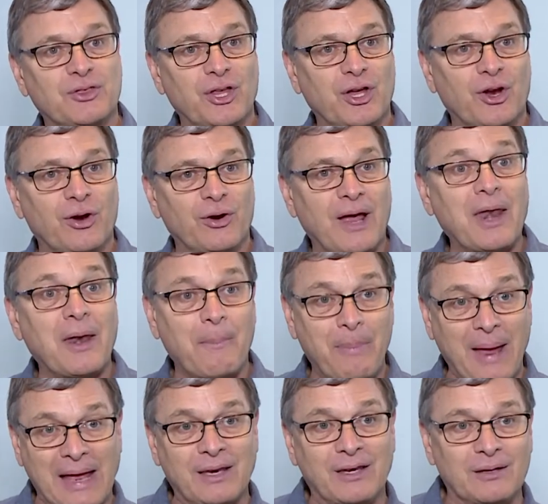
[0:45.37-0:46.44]
there and
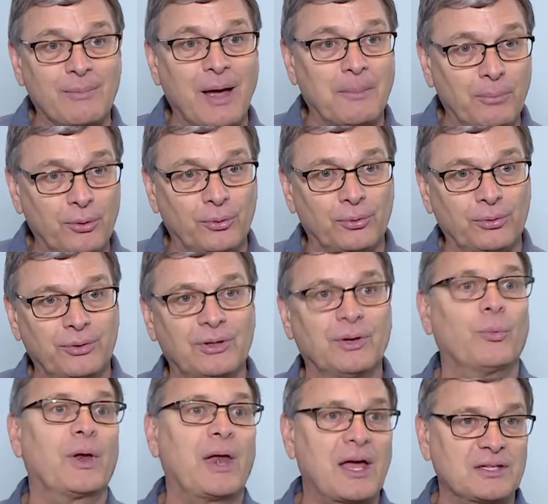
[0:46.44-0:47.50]
abandoned my booth than
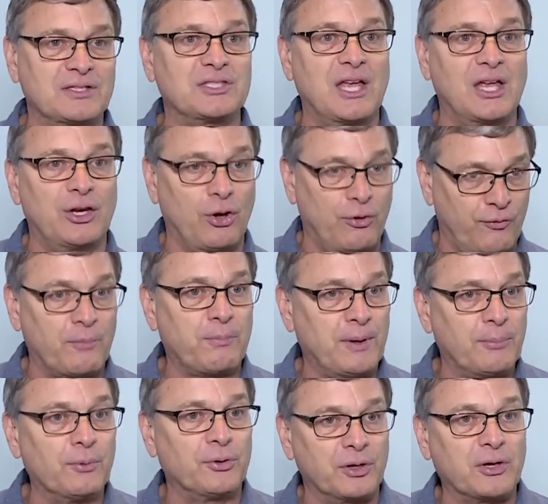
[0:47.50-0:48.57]
when I stayed here for
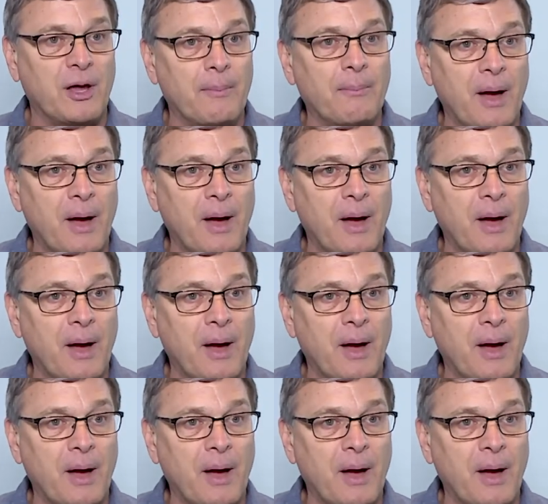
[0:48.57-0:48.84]
people to come